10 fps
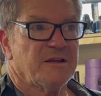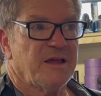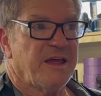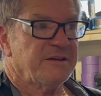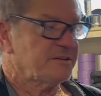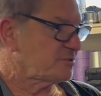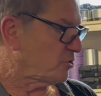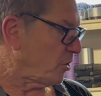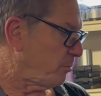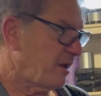And it's
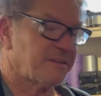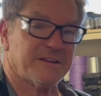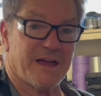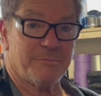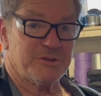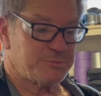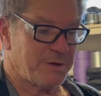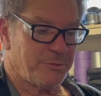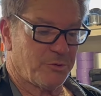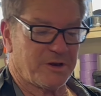not about the numbers.
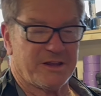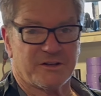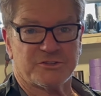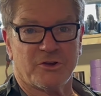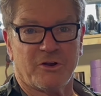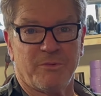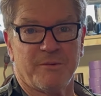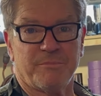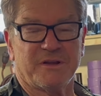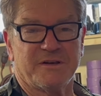People want to get excited
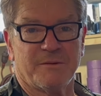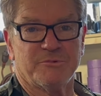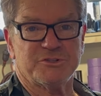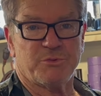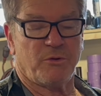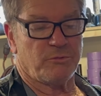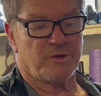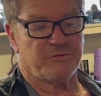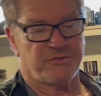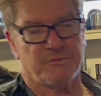about big numbers. Well,
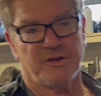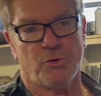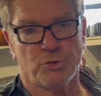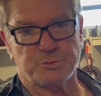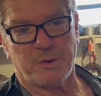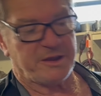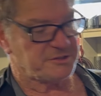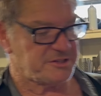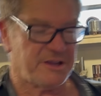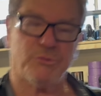if the
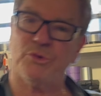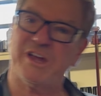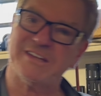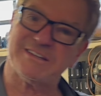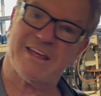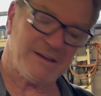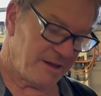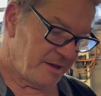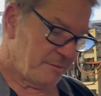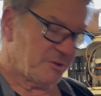horsepower's there, we'll get that.
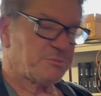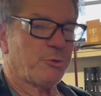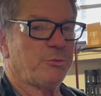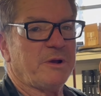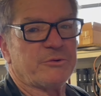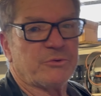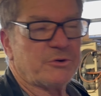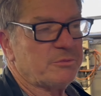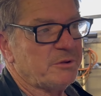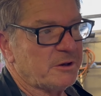It's more about
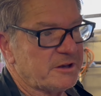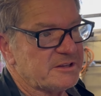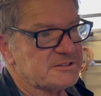rideability.